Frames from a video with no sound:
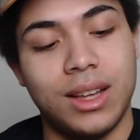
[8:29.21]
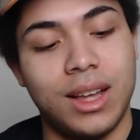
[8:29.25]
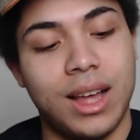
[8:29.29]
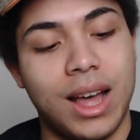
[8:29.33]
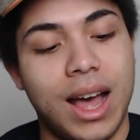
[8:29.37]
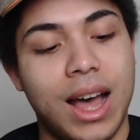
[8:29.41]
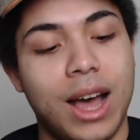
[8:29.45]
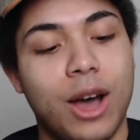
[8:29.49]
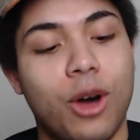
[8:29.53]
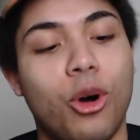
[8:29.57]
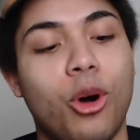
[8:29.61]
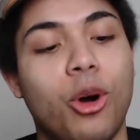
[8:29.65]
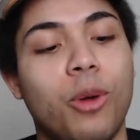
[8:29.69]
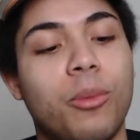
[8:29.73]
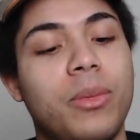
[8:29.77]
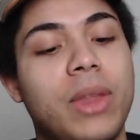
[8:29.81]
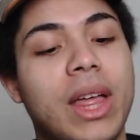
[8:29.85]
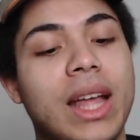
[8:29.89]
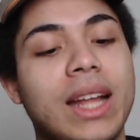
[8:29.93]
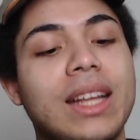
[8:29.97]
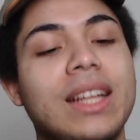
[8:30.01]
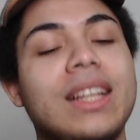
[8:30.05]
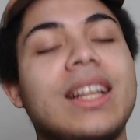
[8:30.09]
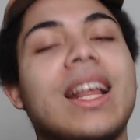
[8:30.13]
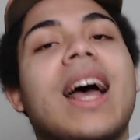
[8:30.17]
I hope
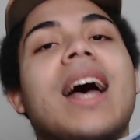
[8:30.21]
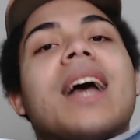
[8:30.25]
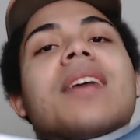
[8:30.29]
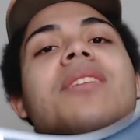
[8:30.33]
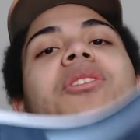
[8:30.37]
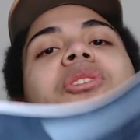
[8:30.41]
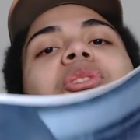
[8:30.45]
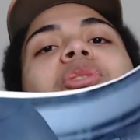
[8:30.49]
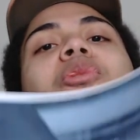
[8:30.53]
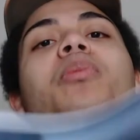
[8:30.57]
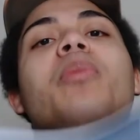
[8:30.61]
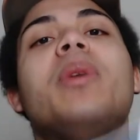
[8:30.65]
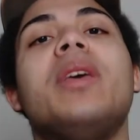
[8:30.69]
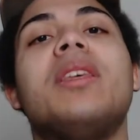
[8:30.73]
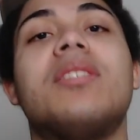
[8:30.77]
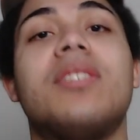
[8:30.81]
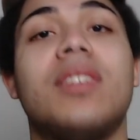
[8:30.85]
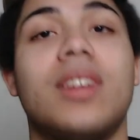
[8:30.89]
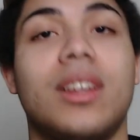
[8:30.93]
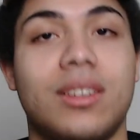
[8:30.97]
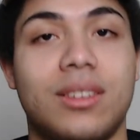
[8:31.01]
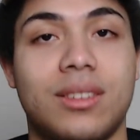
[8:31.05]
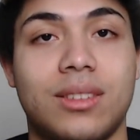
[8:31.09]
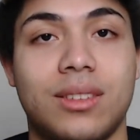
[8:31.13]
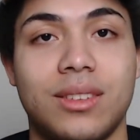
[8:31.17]
that it has his
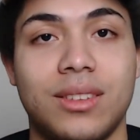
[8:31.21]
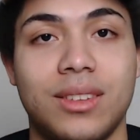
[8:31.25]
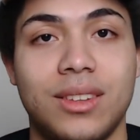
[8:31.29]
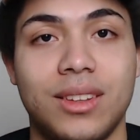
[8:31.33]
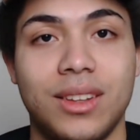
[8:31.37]
business